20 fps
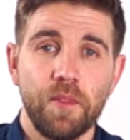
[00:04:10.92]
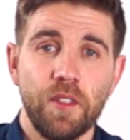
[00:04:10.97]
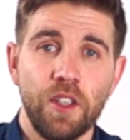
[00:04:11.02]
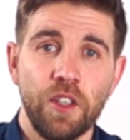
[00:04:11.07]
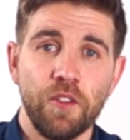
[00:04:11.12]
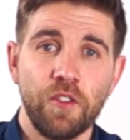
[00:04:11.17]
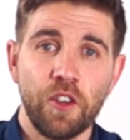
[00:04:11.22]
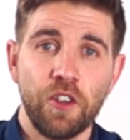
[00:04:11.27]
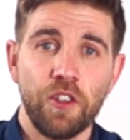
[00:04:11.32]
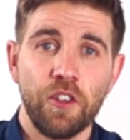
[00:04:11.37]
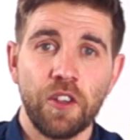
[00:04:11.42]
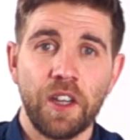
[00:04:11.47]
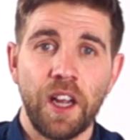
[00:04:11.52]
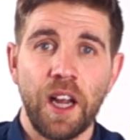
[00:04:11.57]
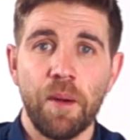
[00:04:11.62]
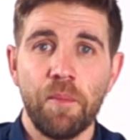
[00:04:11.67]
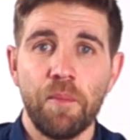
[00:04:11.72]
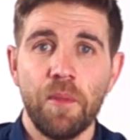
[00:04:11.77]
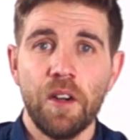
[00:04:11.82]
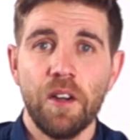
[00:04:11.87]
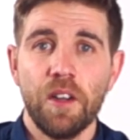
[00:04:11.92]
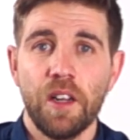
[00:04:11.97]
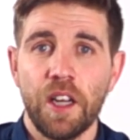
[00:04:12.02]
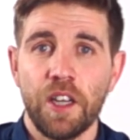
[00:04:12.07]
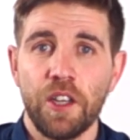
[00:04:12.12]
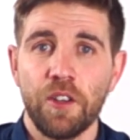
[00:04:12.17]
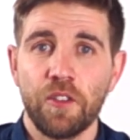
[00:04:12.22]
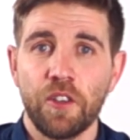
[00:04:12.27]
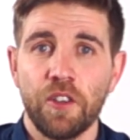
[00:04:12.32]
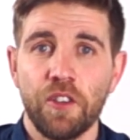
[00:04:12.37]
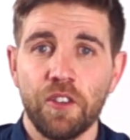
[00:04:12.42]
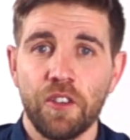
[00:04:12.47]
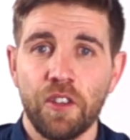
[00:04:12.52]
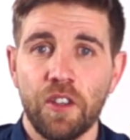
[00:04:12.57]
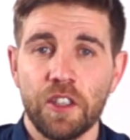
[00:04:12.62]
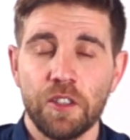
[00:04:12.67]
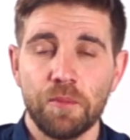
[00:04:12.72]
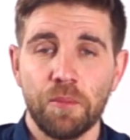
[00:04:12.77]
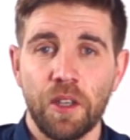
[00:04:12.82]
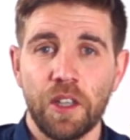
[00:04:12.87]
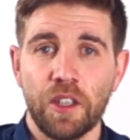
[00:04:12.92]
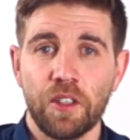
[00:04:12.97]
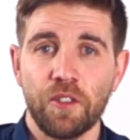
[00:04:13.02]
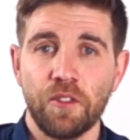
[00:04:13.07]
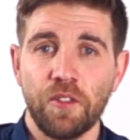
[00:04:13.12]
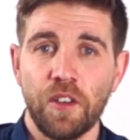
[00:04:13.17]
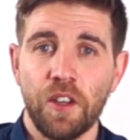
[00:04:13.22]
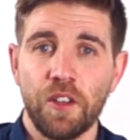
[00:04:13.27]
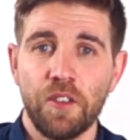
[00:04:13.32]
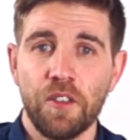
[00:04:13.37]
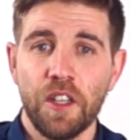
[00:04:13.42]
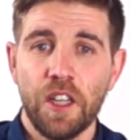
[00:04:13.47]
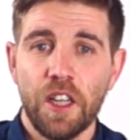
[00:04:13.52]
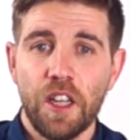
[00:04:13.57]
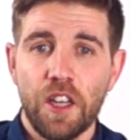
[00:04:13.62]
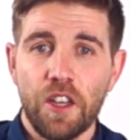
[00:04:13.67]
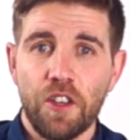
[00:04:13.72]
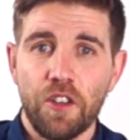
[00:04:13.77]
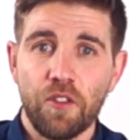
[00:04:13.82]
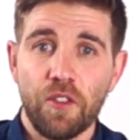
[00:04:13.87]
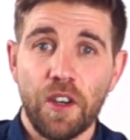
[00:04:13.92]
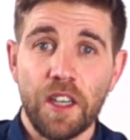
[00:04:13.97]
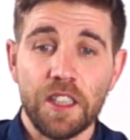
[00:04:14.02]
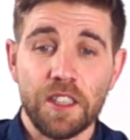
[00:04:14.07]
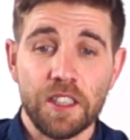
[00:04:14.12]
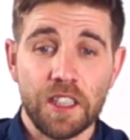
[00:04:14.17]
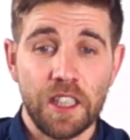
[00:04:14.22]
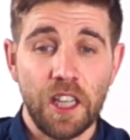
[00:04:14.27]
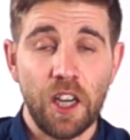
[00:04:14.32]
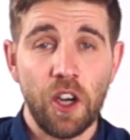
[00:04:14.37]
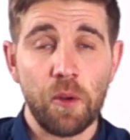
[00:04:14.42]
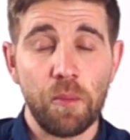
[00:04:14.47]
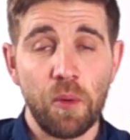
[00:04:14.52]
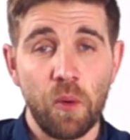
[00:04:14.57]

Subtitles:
you've got your camera and you've got your nice microphone, you're ready to go.